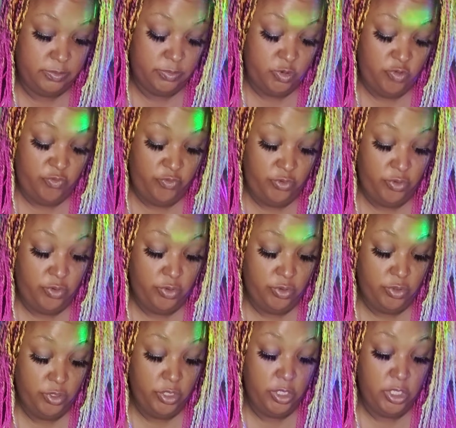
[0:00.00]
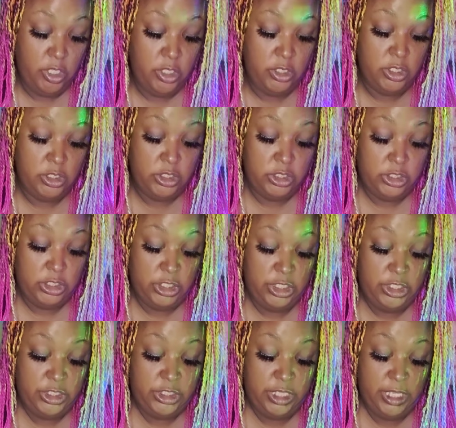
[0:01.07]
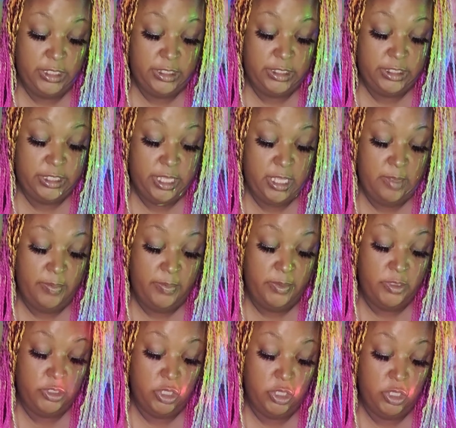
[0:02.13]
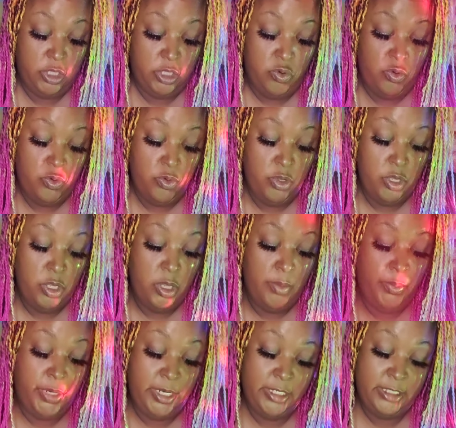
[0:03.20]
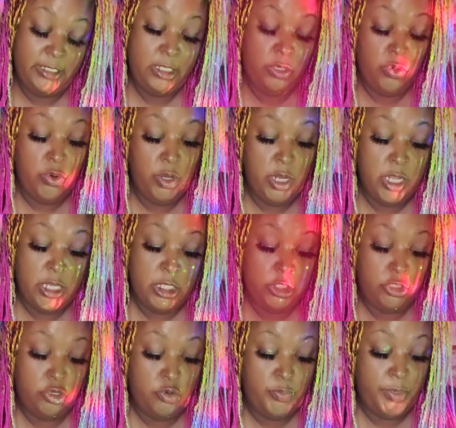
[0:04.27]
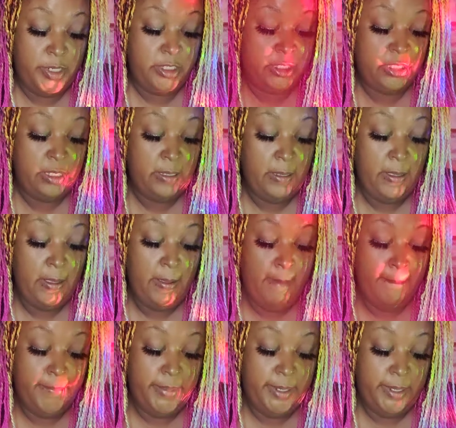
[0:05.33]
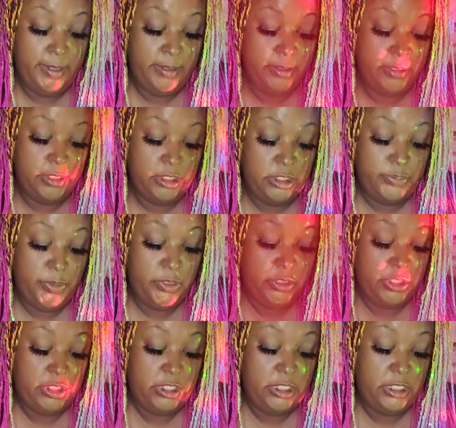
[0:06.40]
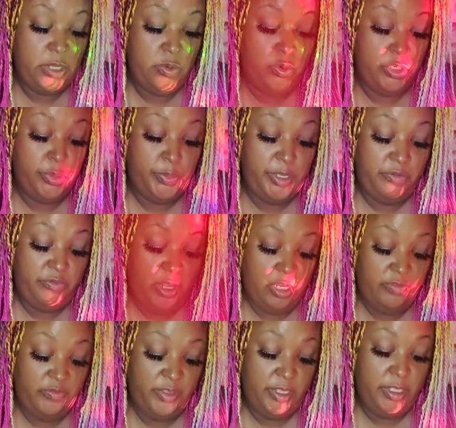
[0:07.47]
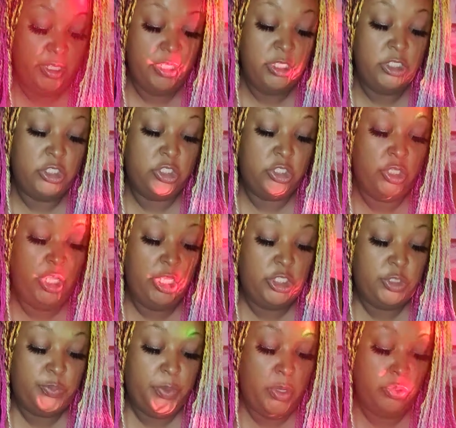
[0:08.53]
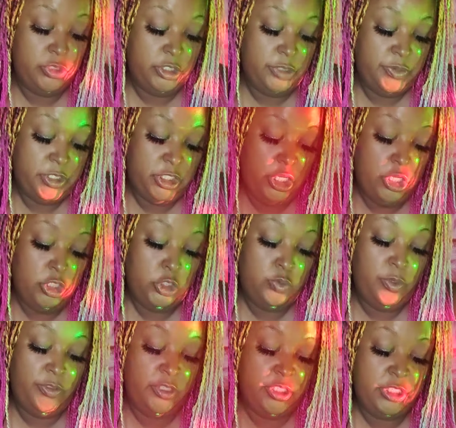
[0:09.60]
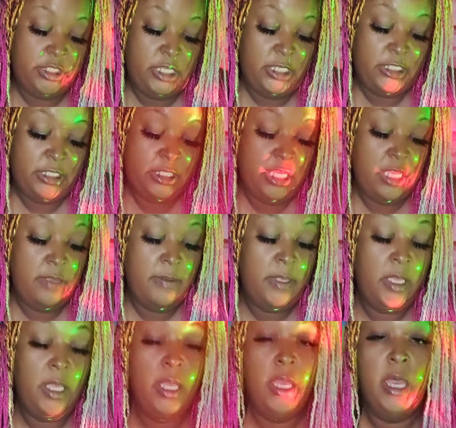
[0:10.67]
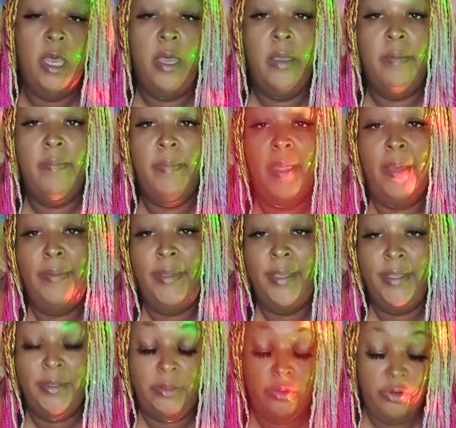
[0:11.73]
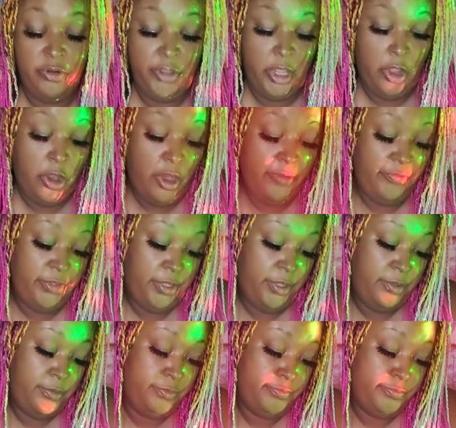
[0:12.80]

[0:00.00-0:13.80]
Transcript: Moving on. This is leaked sex tape, known person or unknown person. But this person said they want to be relevant, so they expose themselves with a sex tape. Um, I'm getting Lori Harvey.